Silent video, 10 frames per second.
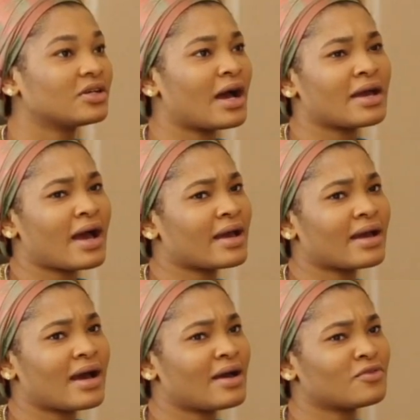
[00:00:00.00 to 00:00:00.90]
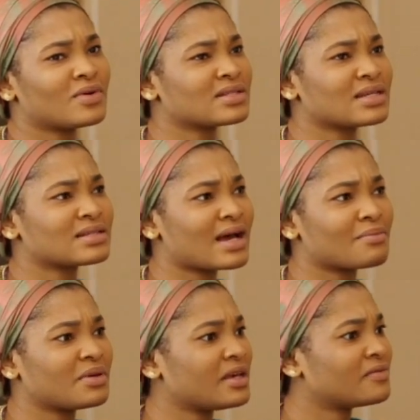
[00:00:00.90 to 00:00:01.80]
Everyone says I
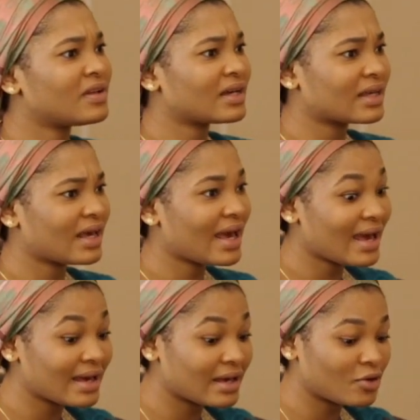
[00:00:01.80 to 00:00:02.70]
behave like her.